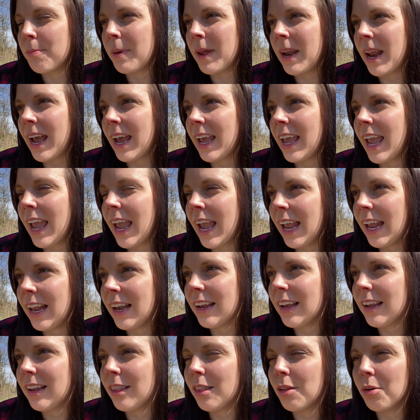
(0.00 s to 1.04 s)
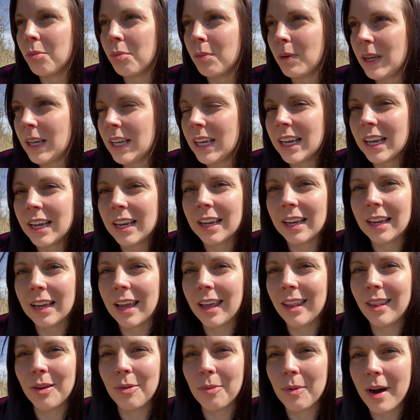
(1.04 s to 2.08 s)
but I hated the weeding
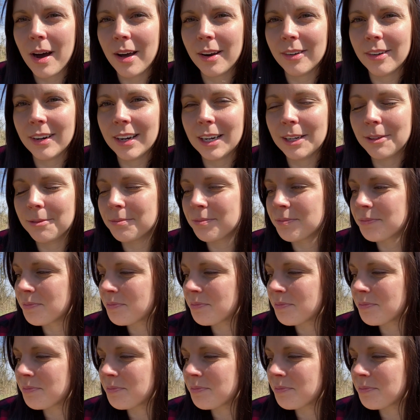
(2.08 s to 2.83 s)
and the watering.